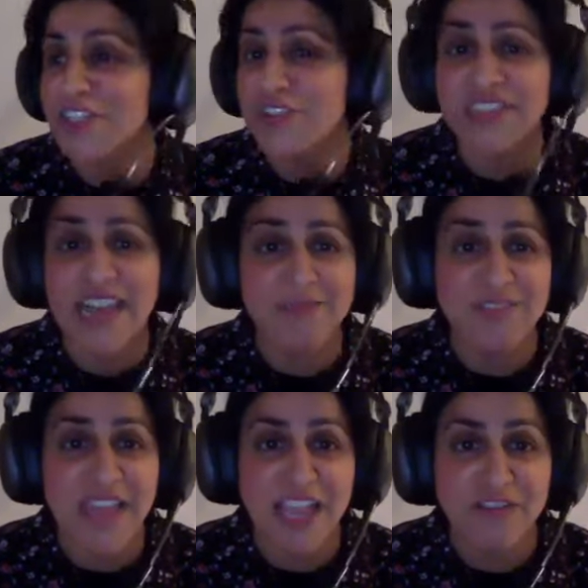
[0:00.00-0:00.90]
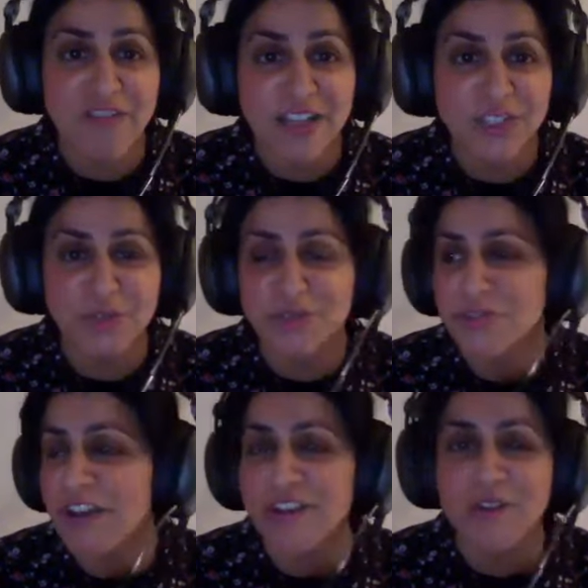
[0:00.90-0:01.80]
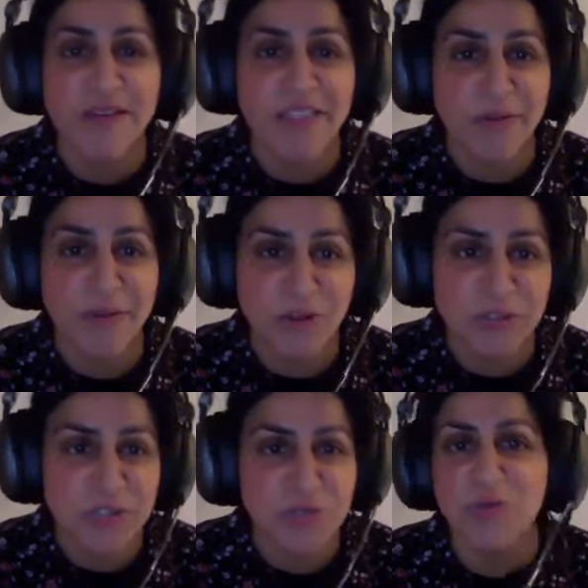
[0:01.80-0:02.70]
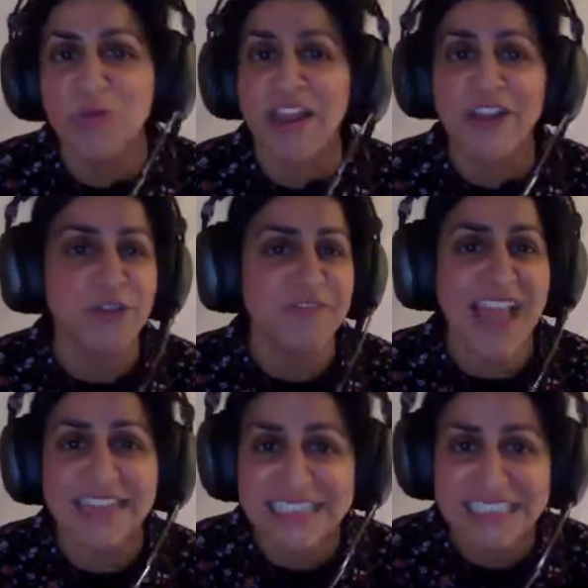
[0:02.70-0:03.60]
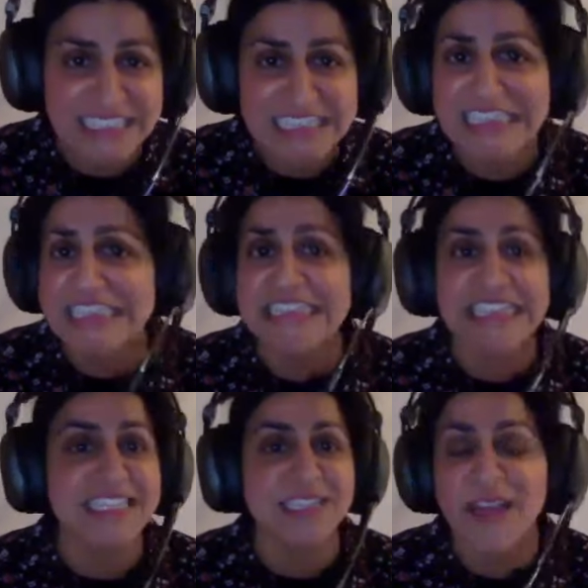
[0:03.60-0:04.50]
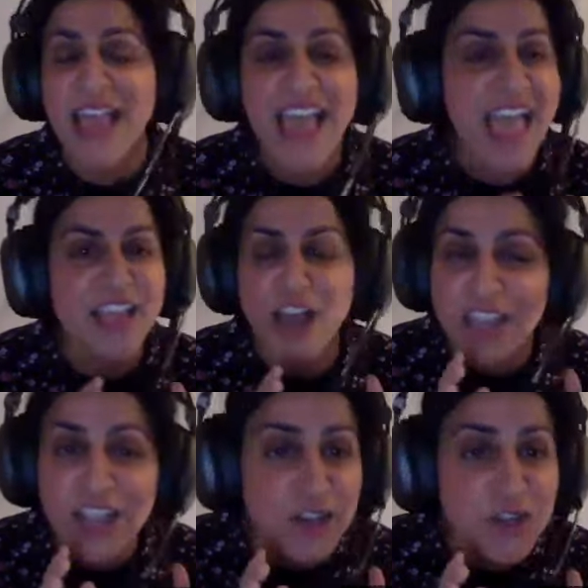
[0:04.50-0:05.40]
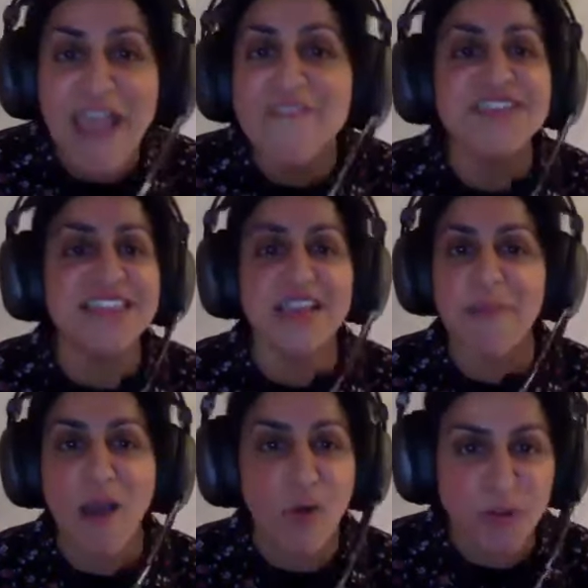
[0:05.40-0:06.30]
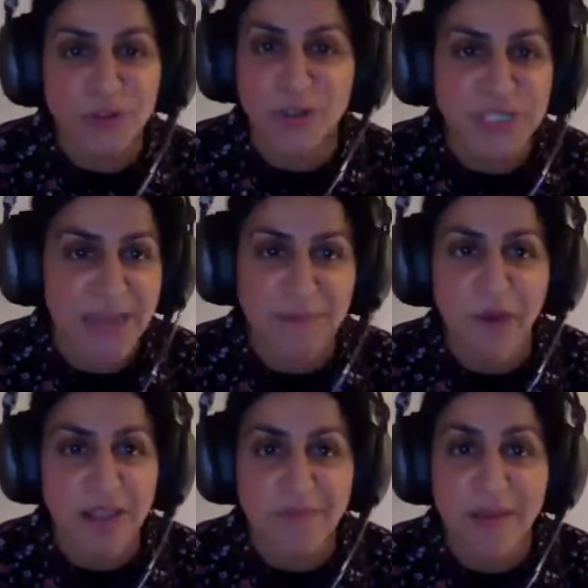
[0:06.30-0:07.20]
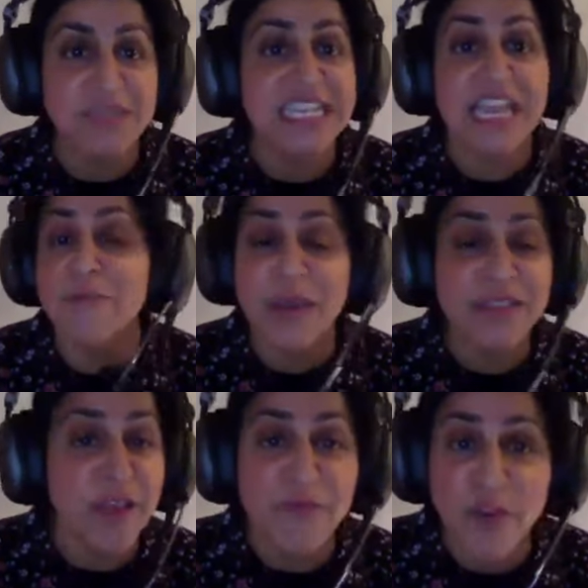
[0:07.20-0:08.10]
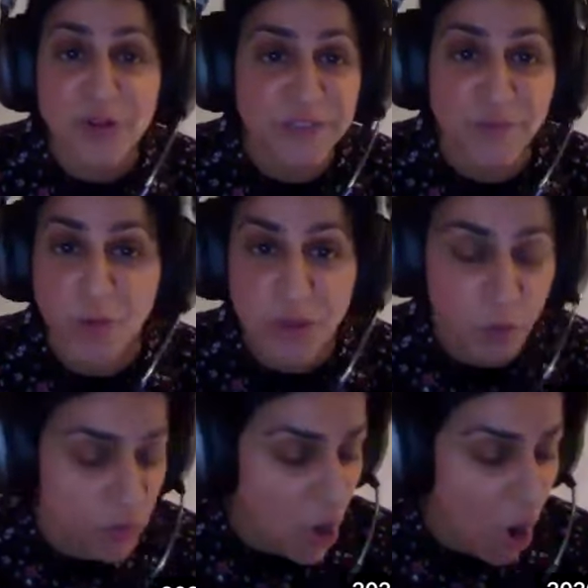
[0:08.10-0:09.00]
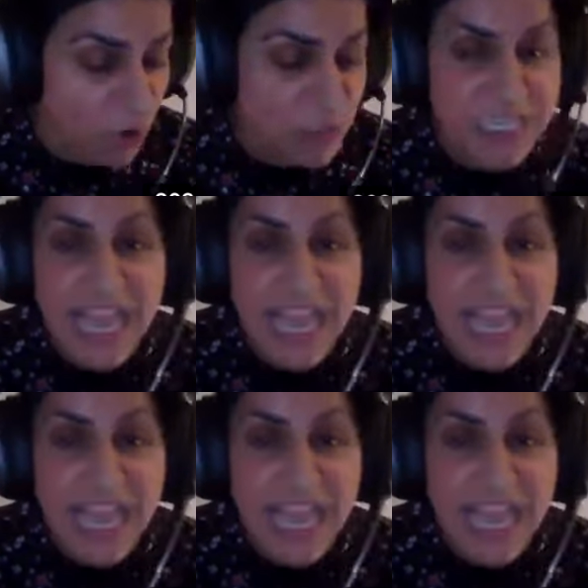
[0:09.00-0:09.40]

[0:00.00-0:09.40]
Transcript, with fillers: I knew the names of their grandchildren. I knew where they were going to school. I knew if they had any diseases. And uh, like I knew everything about all of those Labour Party members, whether they were voting for me or not.